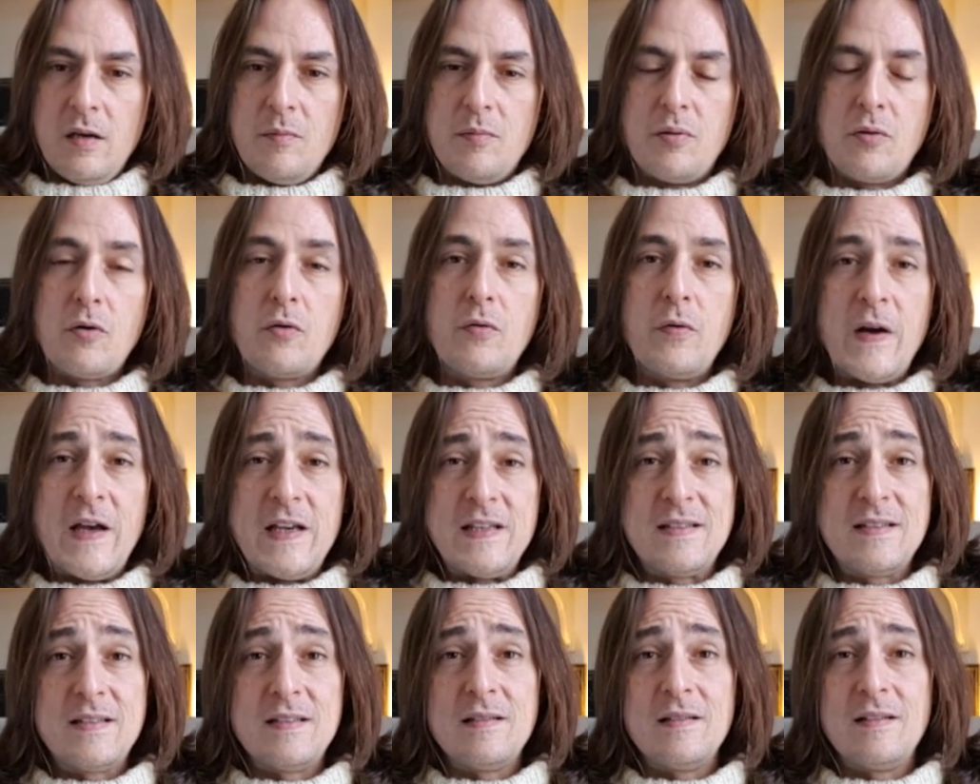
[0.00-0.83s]

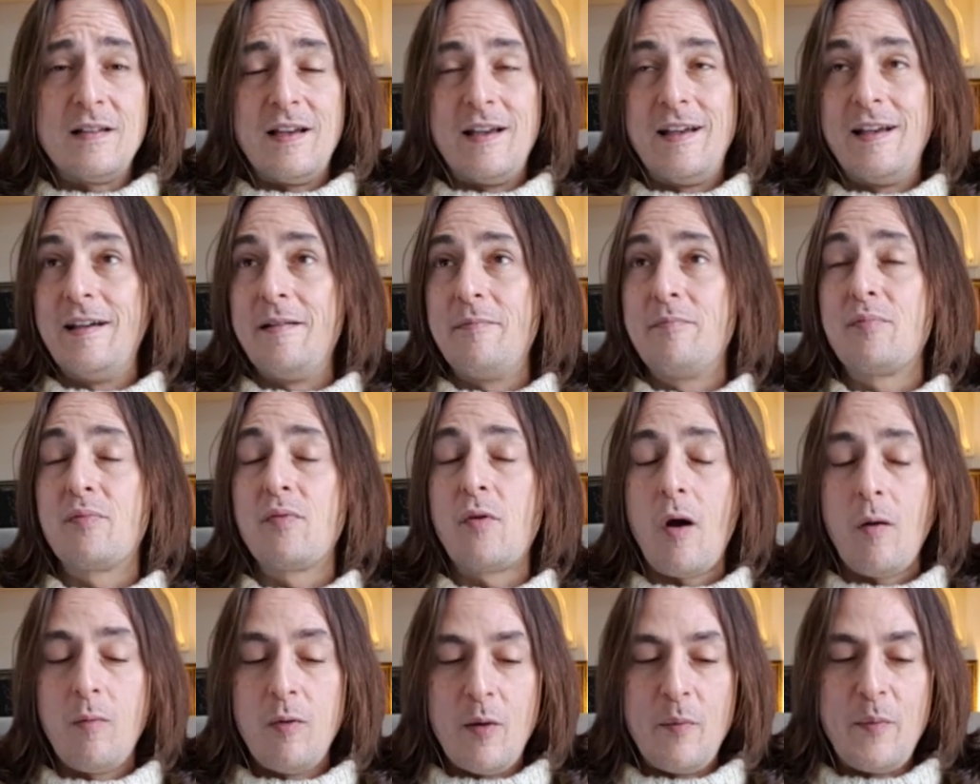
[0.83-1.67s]
progress
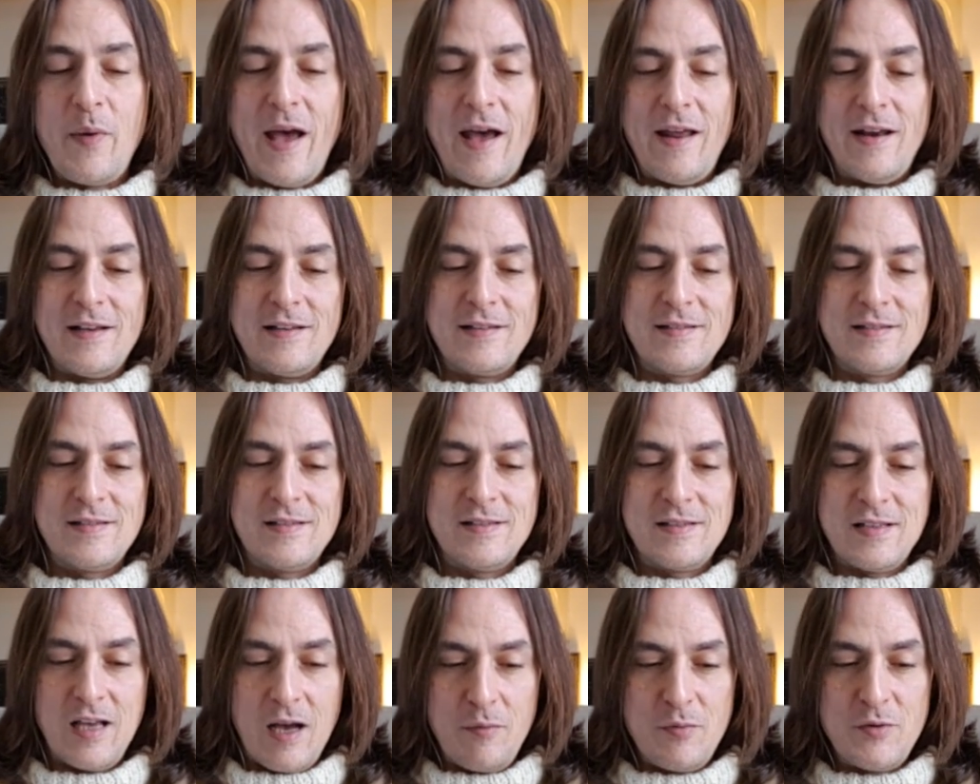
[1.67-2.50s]
problematic
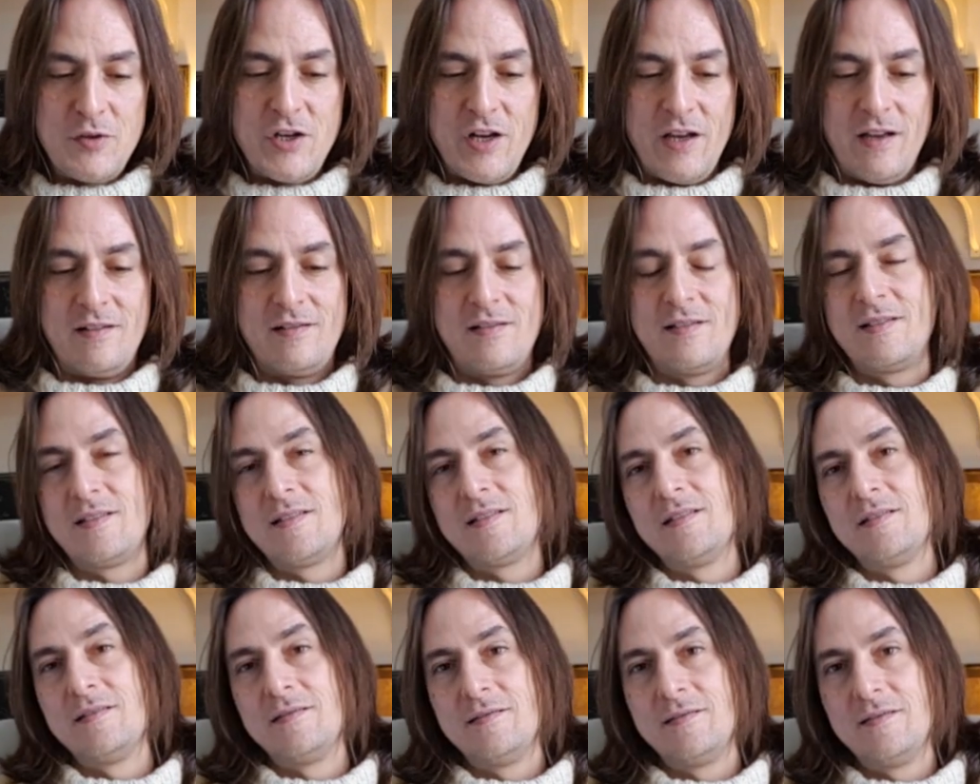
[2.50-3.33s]

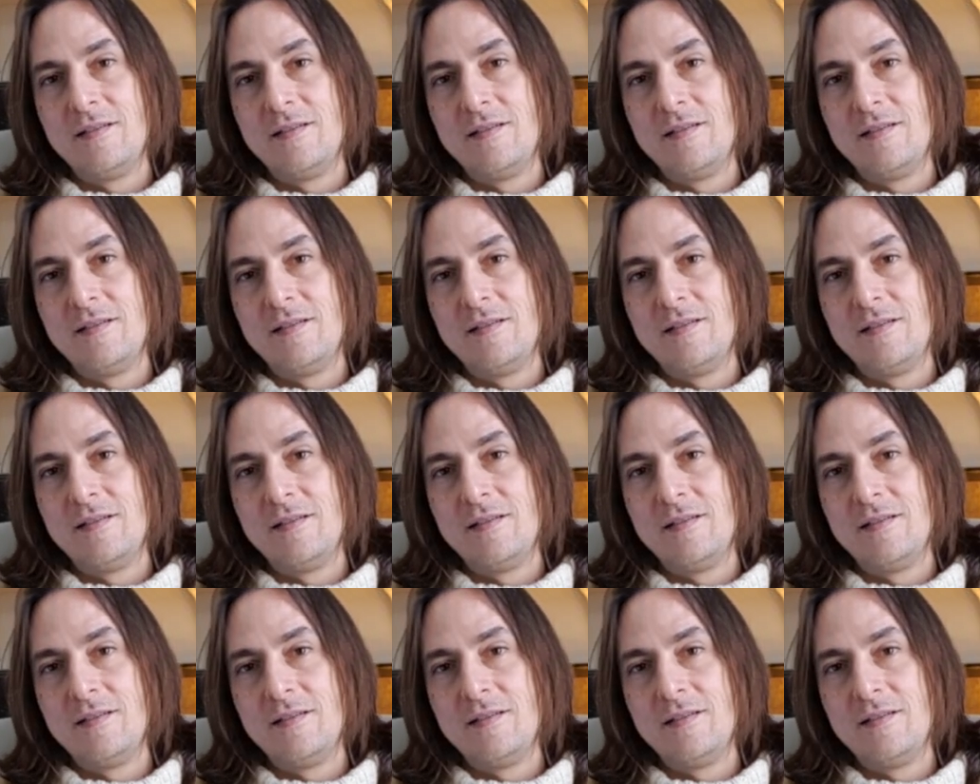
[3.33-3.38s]
subjects,